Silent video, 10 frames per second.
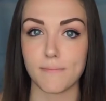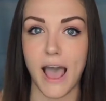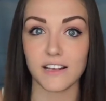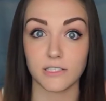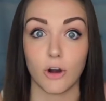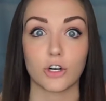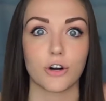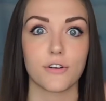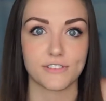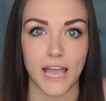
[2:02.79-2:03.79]
mass of our
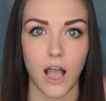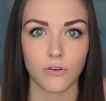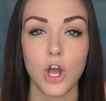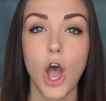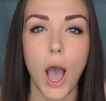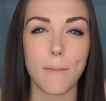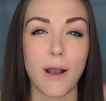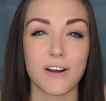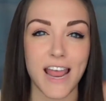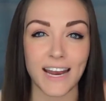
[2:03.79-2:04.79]
Earth down,
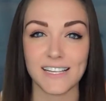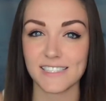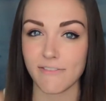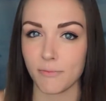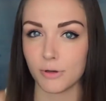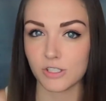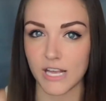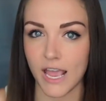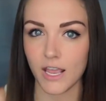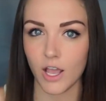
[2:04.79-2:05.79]
about
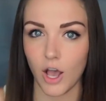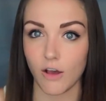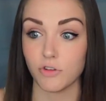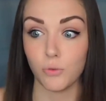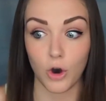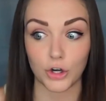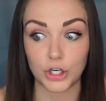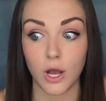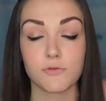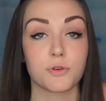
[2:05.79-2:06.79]
97% of the water
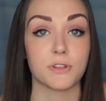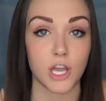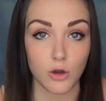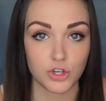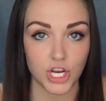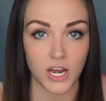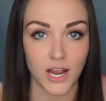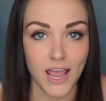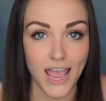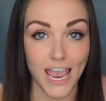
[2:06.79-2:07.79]
comes from the ocean,
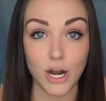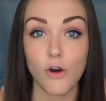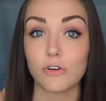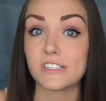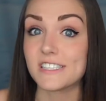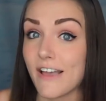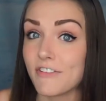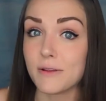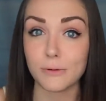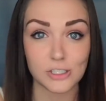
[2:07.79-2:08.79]
and over
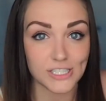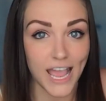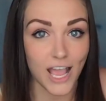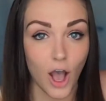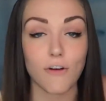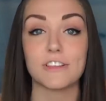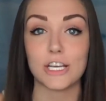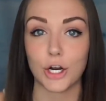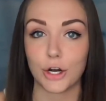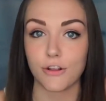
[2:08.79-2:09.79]
70% of
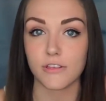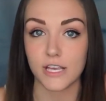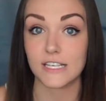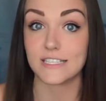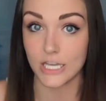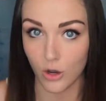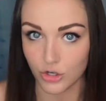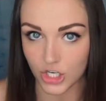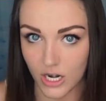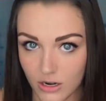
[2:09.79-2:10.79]
the Earth is the
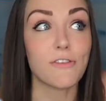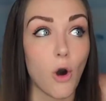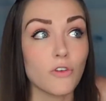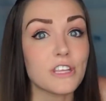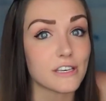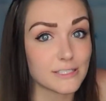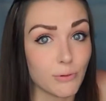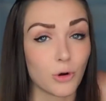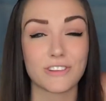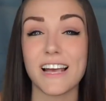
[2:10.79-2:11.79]
ocean. We've only
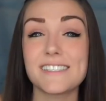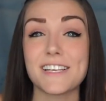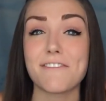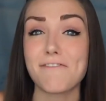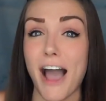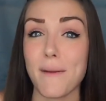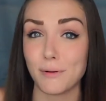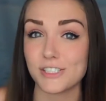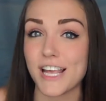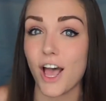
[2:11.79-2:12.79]
explored less than
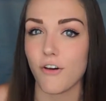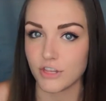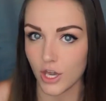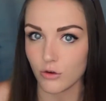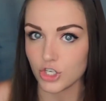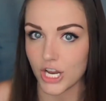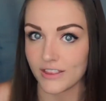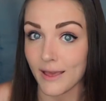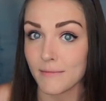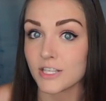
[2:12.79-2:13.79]
5% of the
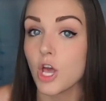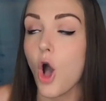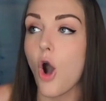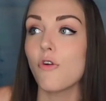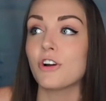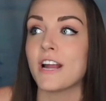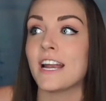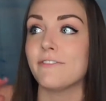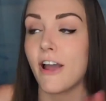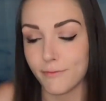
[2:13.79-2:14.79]
ocean. That means over
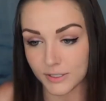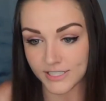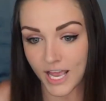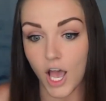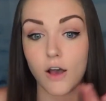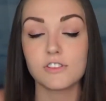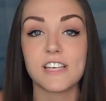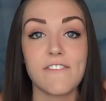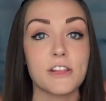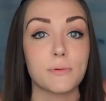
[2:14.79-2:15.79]
95% of
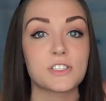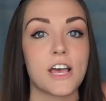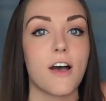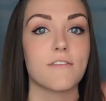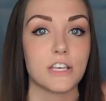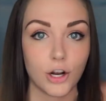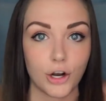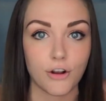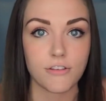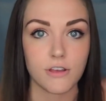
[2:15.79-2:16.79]
70% of the
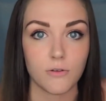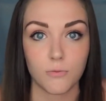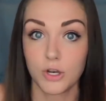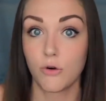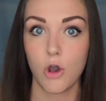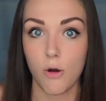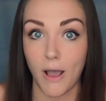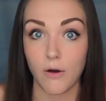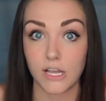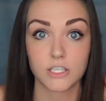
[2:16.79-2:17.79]
Earth we don't know
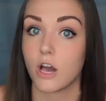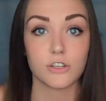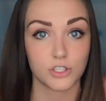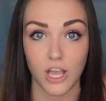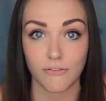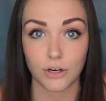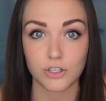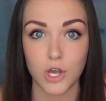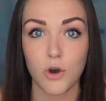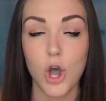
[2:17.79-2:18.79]
about. It's
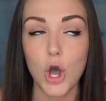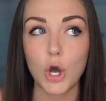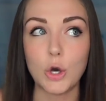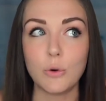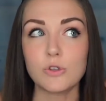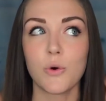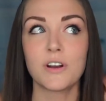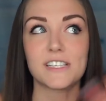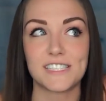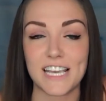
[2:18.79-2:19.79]
undiscovered. So who's
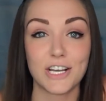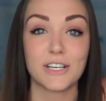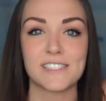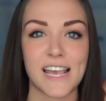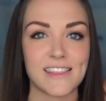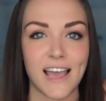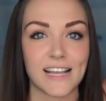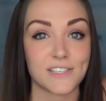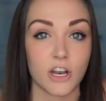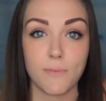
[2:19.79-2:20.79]
going to sit here and say that
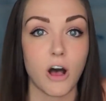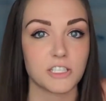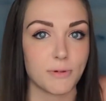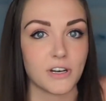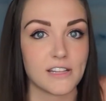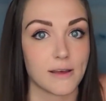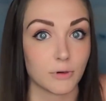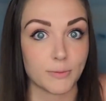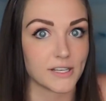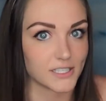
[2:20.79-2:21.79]
it's not a possibility that
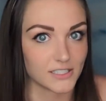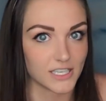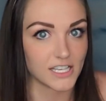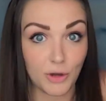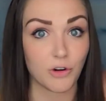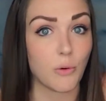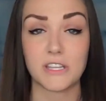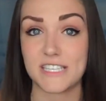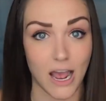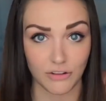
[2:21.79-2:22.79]
mermaids exist? We don't know
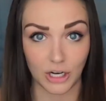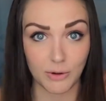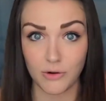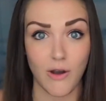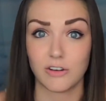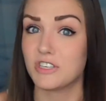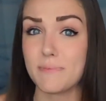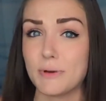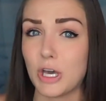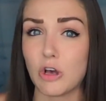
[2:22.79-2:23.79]
what's down there. We don't know how
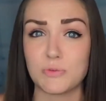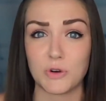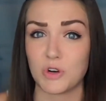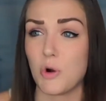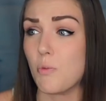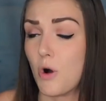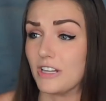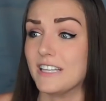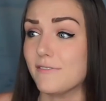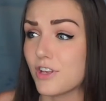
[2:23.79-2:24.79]
deep it goes. We don't know
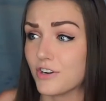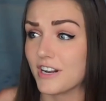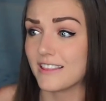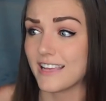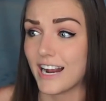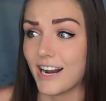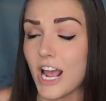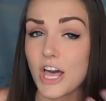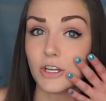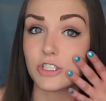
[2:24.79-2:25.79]
what lives underneath there.
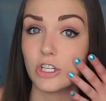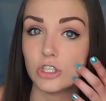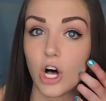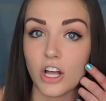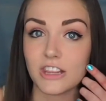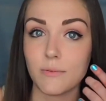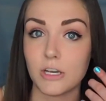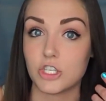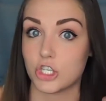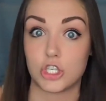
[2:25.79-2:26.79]
There's a lot that
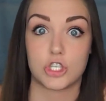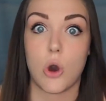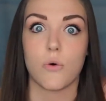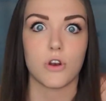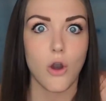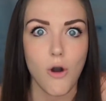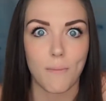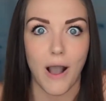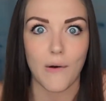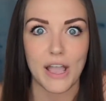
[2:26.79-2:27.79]
we just don't know
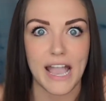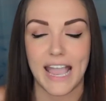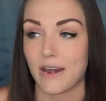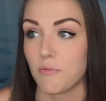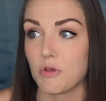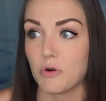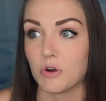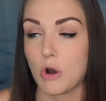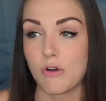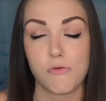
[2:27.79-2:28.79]
about, and we don't
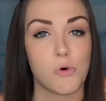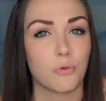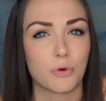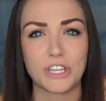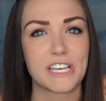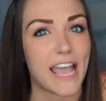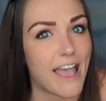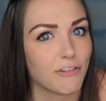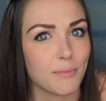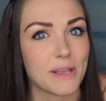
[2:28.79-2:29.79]
know if we'll really
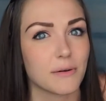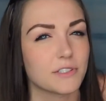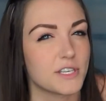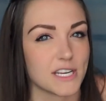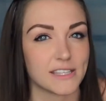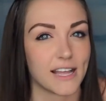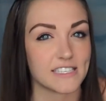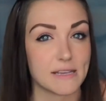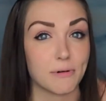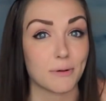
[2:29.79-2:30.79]
ever be able to dig that
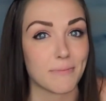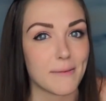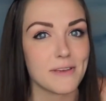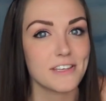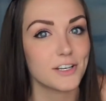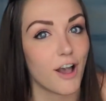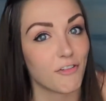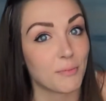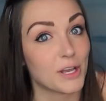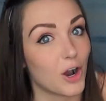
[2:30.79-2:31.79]
deep, or maybe the
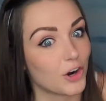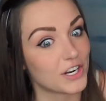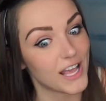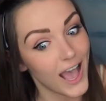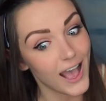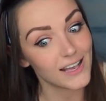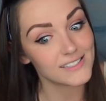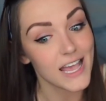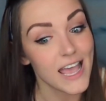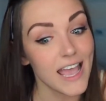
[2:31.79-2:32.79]
government already
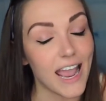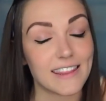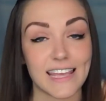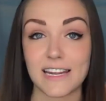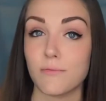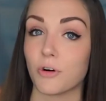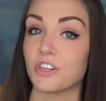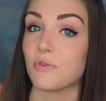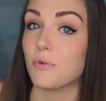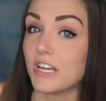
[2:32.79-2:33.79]
has and they know more
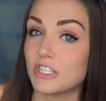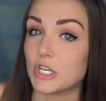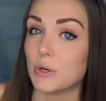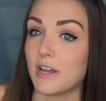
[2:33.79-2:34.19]
than we do,